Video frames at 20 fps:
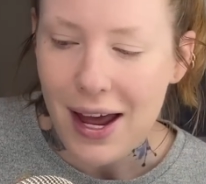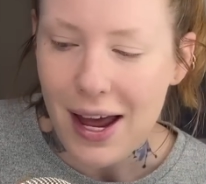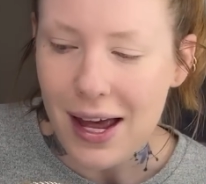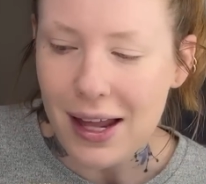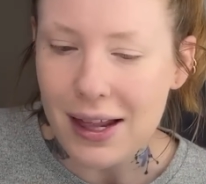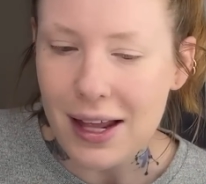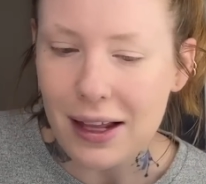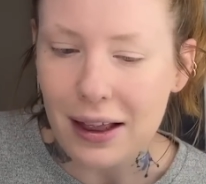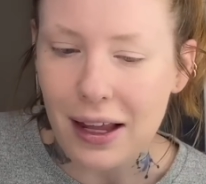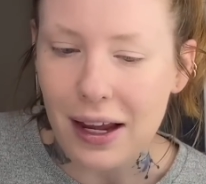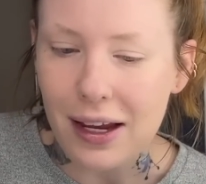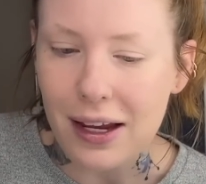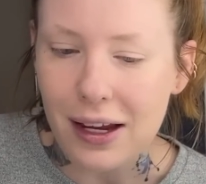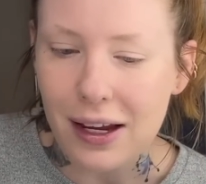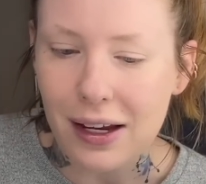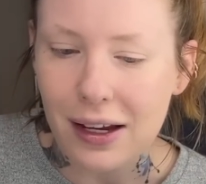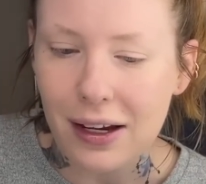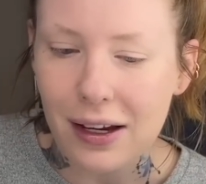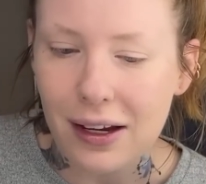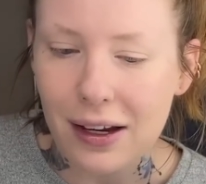And then
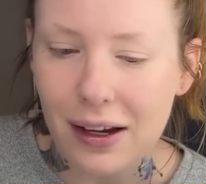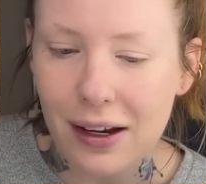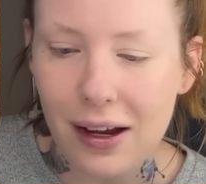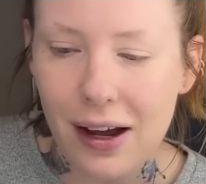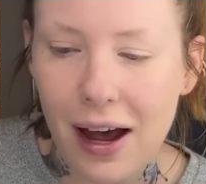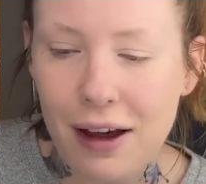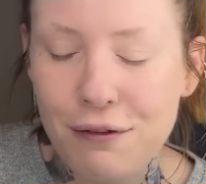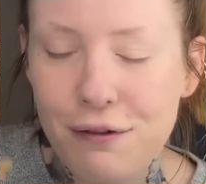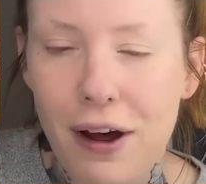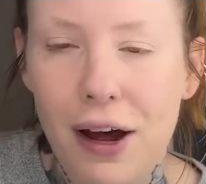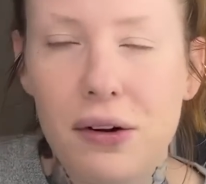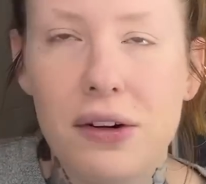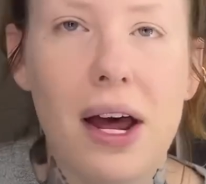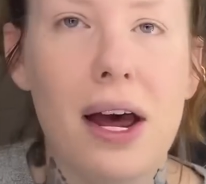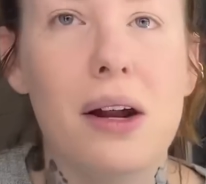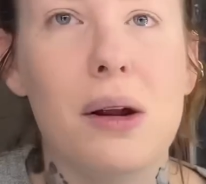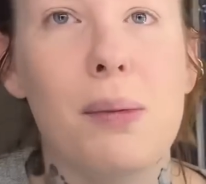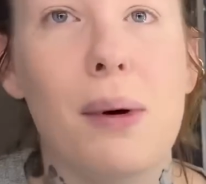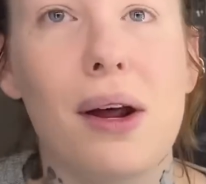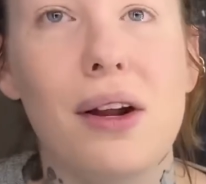like I found
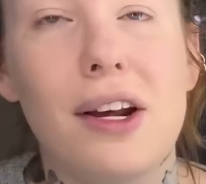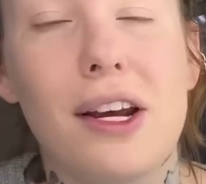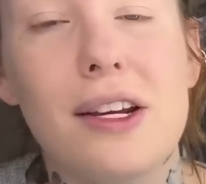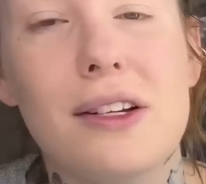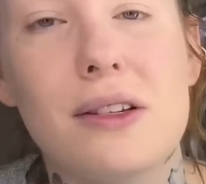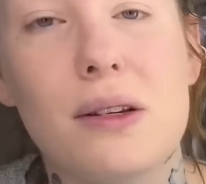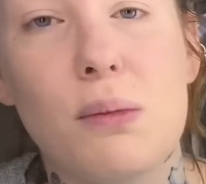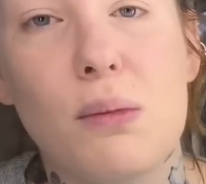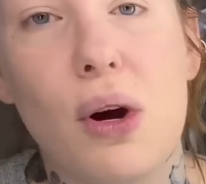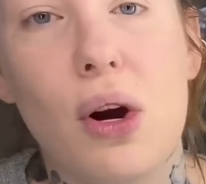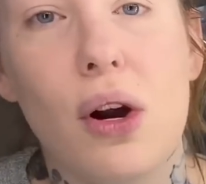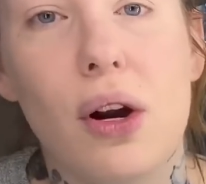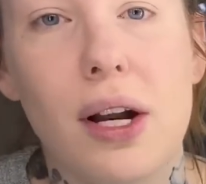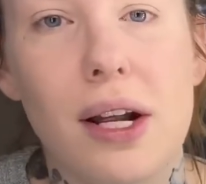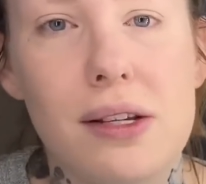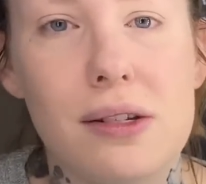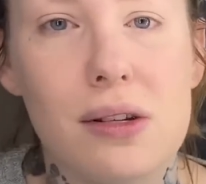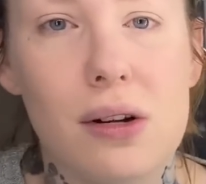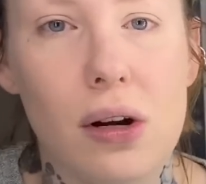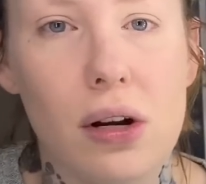out about ASMR and
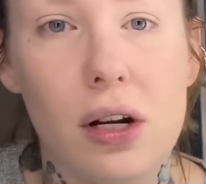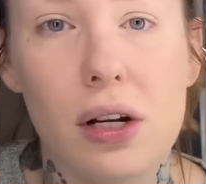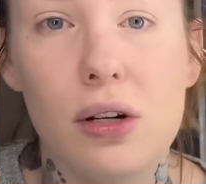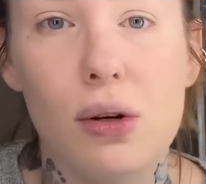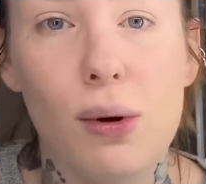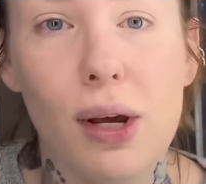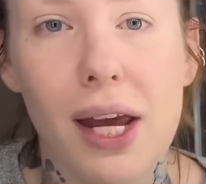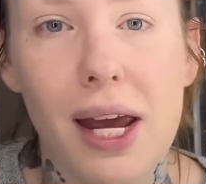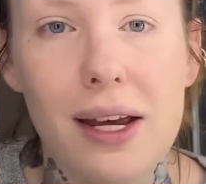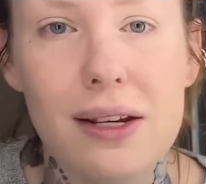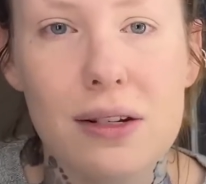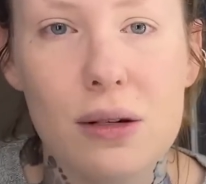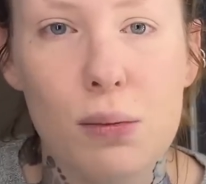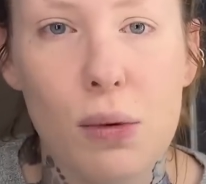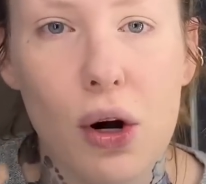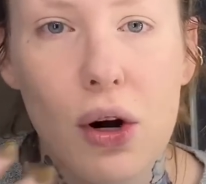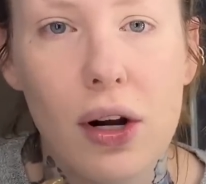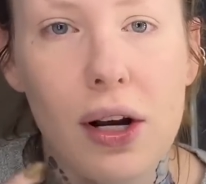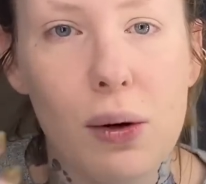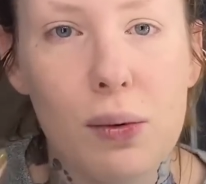I started doing ASMR, and